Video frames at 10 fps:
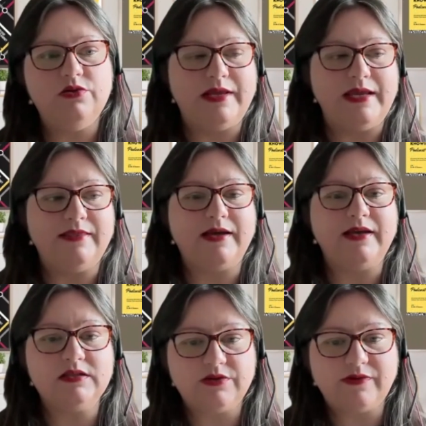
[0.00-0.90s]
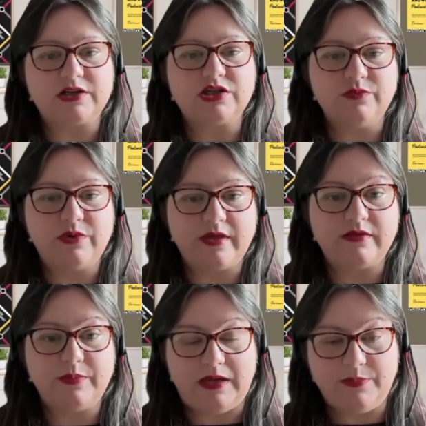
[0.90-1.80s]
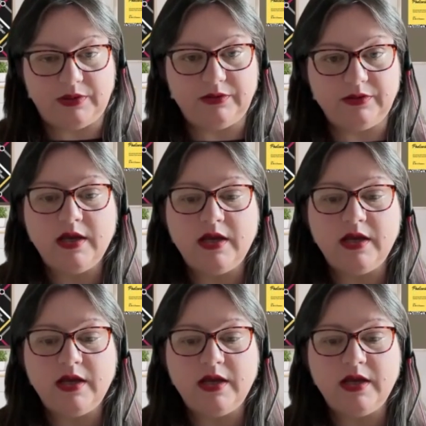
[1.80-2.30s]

need that interaction with other people